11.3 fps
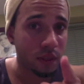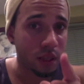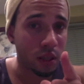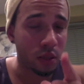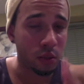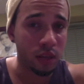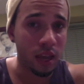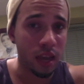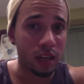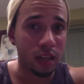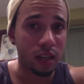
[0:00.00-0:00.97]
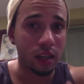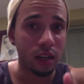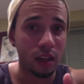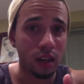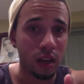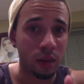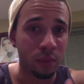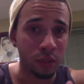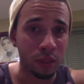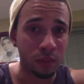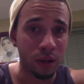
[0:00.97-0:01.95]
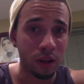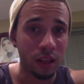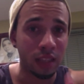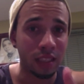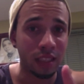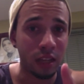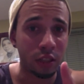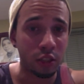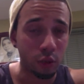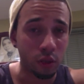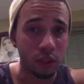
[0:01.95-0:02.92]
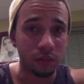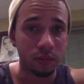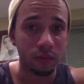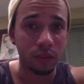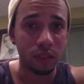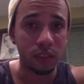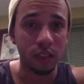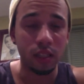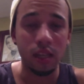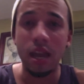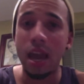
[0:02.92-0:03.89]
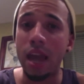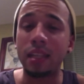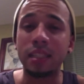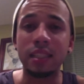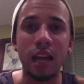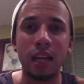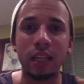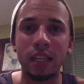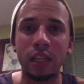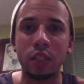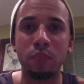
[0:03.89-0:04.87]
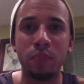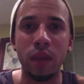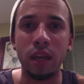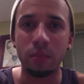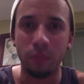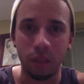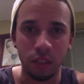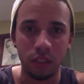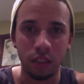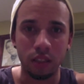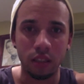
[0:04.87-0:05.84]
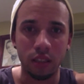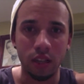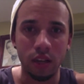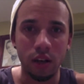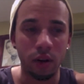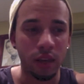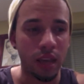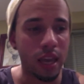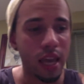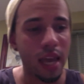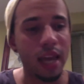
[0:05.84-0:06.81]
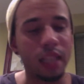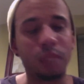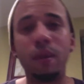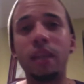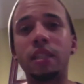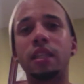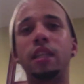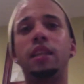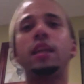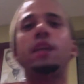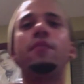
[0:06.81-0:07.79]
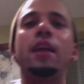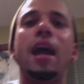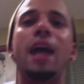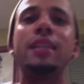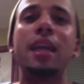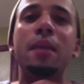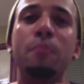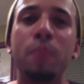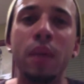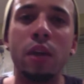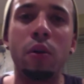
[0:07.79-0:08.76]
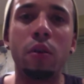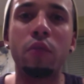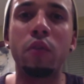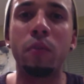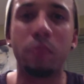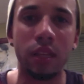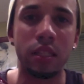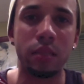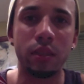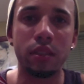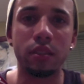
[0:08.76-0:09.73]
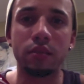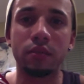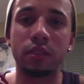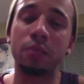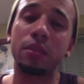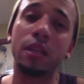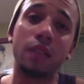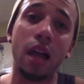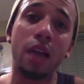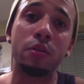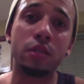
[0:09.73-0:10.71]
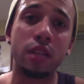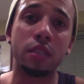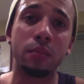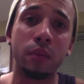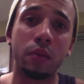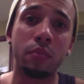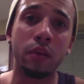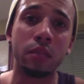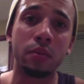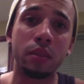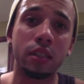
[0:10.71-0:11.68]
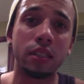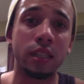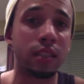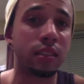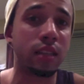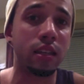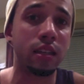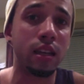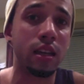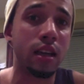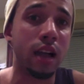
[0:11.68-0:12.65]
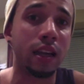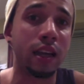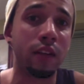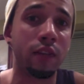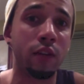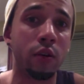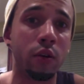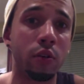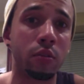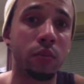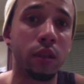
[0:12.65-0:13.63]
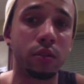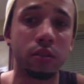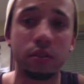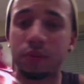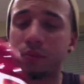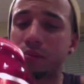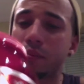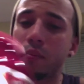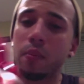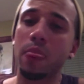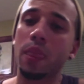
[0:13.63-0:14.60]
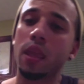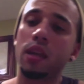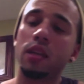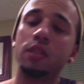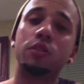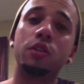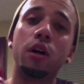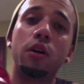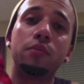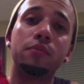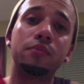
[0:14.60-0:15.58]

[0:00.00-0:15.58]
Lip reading: you get a protein powder that has a lot of sodium, and it's not going to get you big and muscular. Okay, it's basically, think of it as a meal replacement. Sometimes I use it as a meal replacement because, like I said, I can't afford all those meals. So,